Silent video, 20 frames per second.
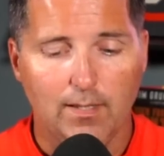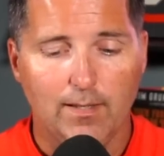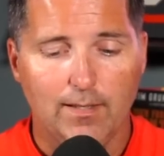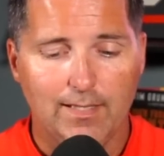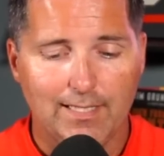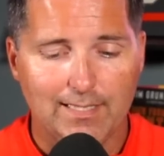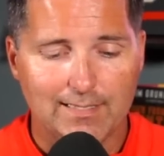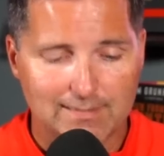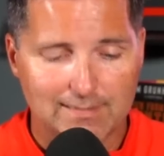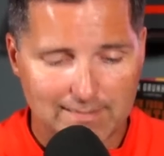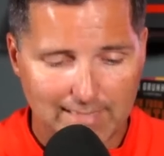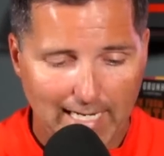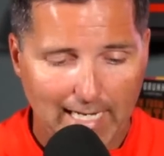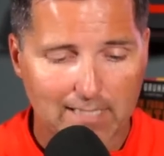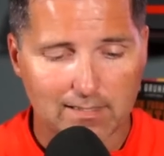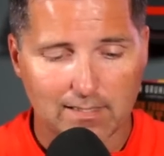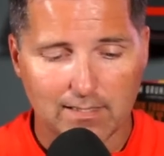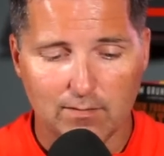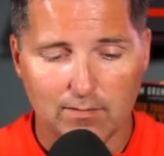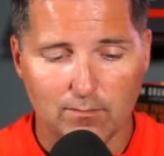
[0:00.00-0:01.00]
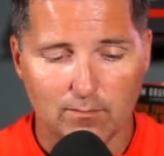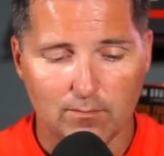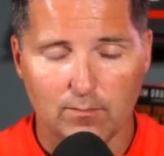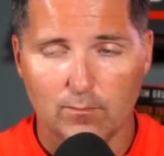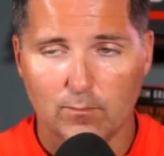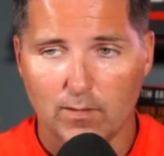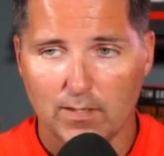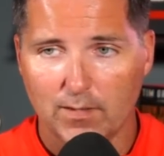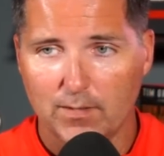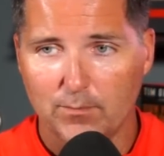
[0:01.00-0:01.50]
Exactly
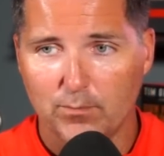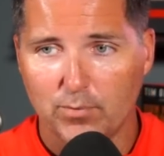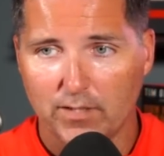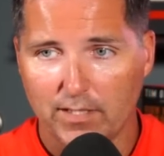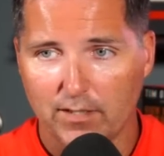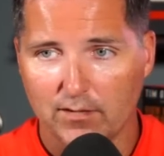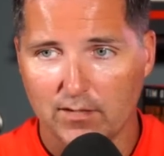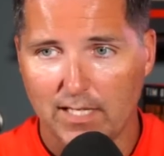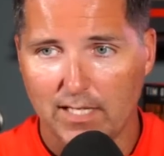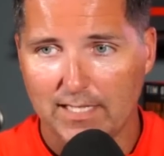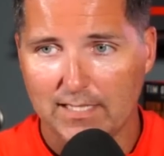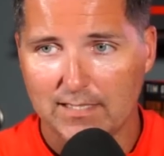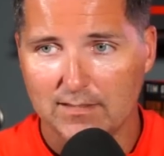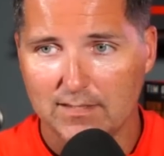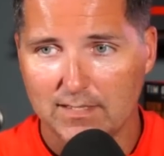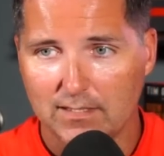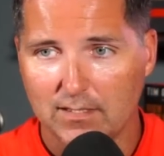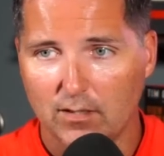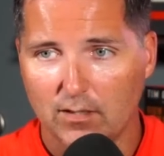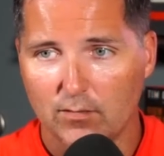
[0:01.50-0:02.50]
what a player like Nikko